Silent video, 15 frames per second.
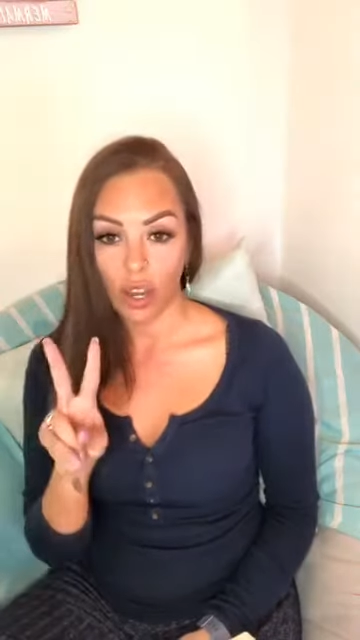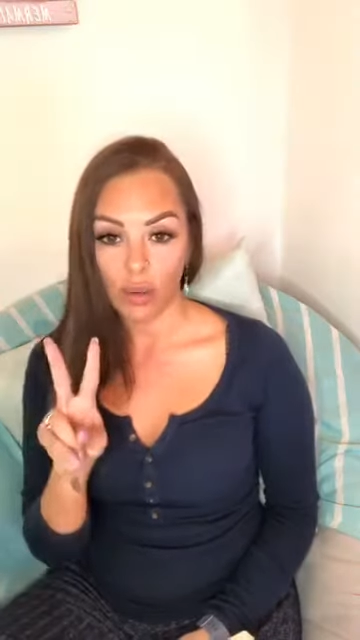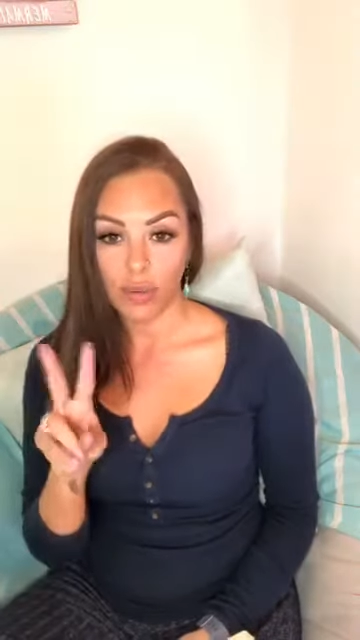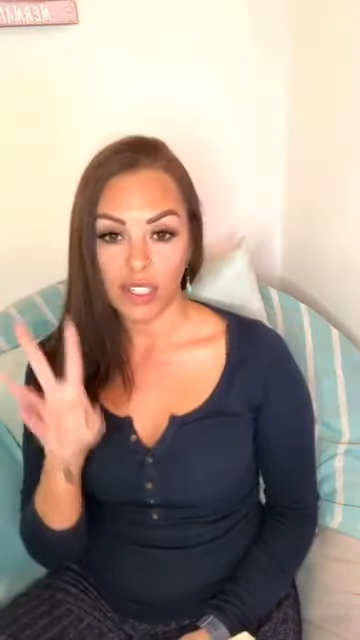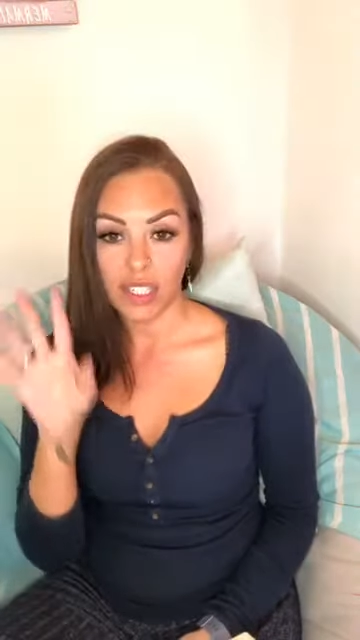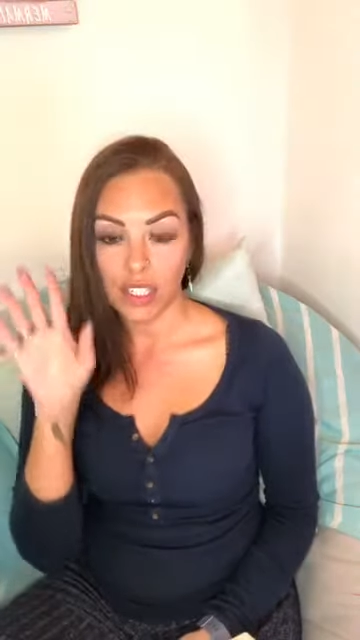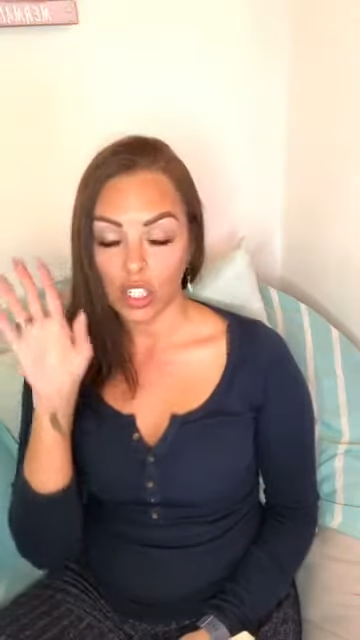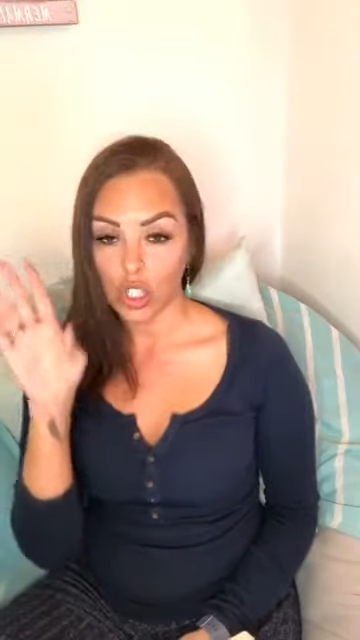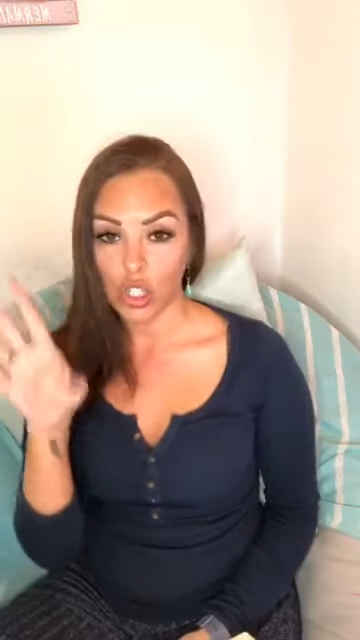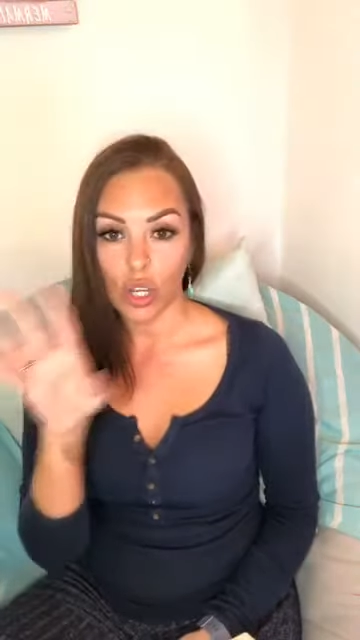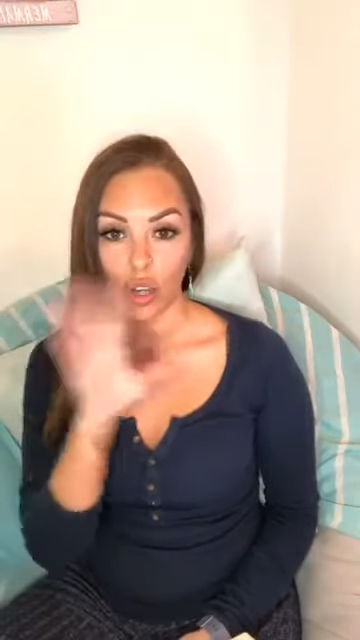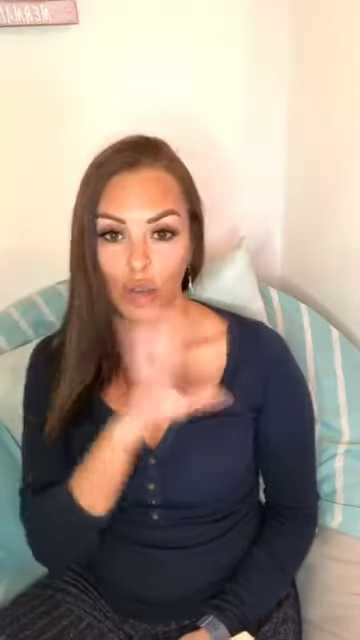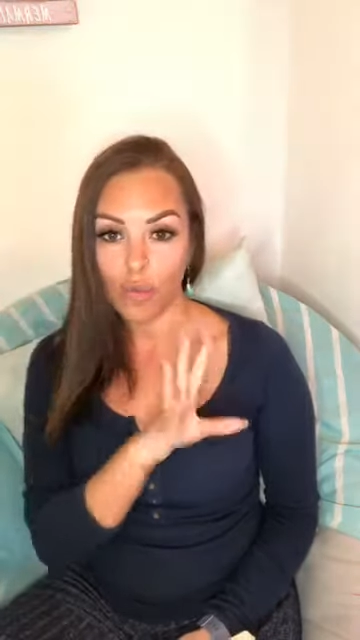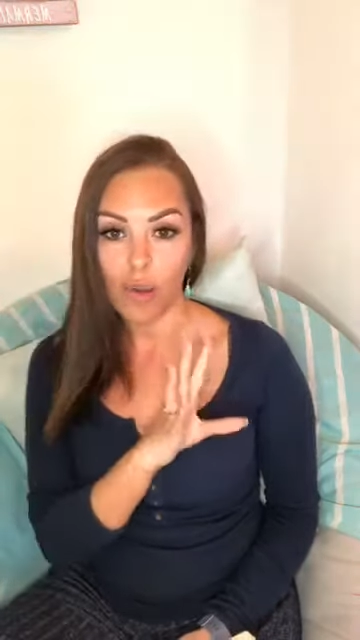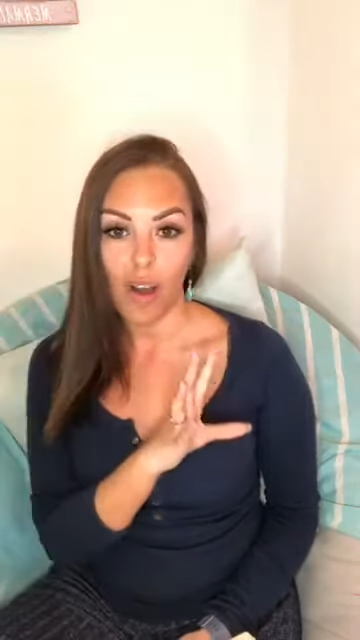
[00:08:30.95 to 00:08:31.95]
This is a
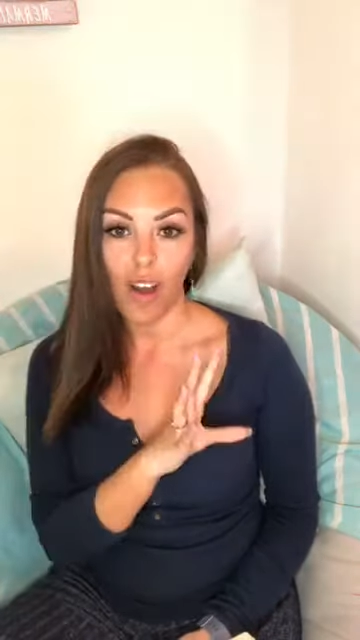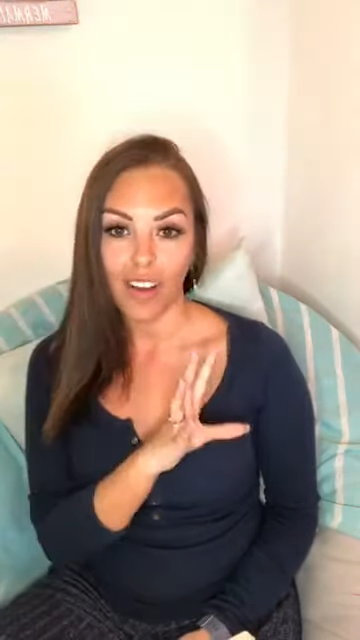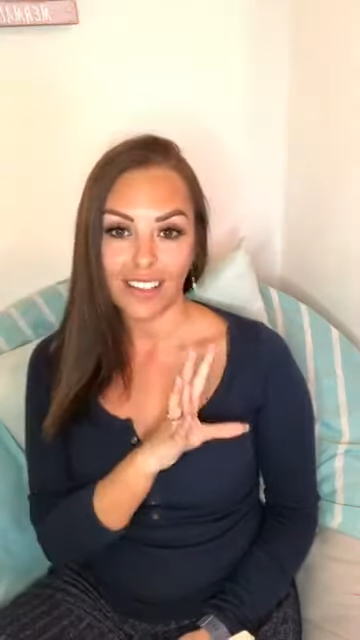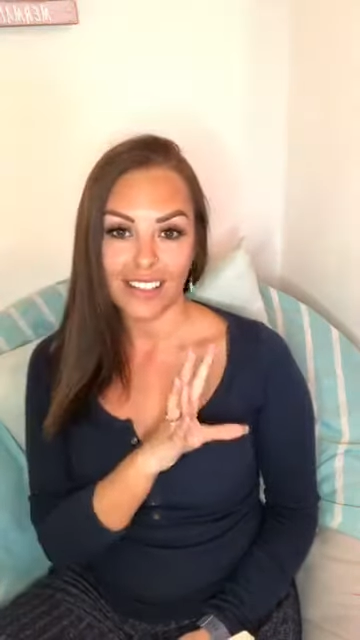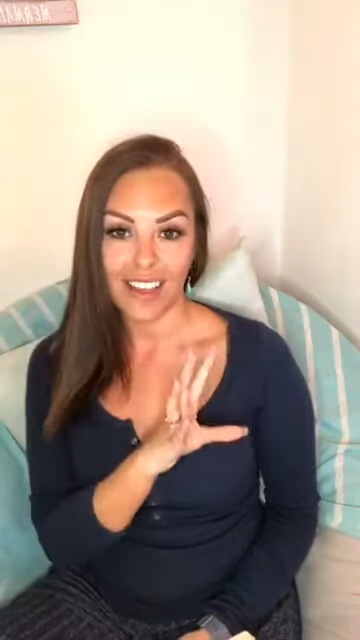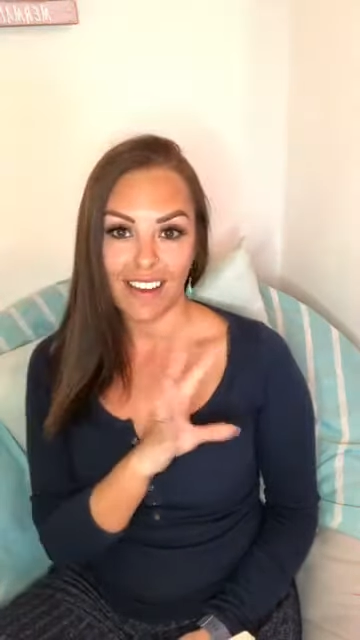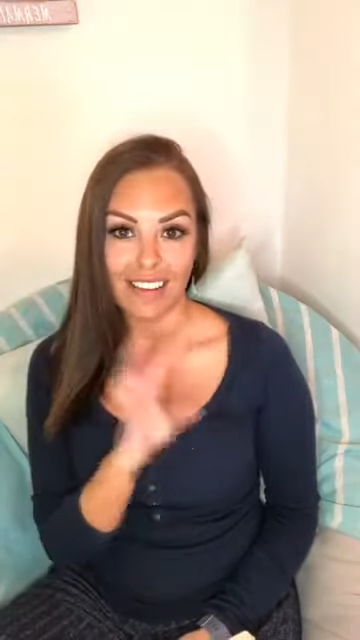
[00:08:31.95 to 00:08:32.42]
two-parter.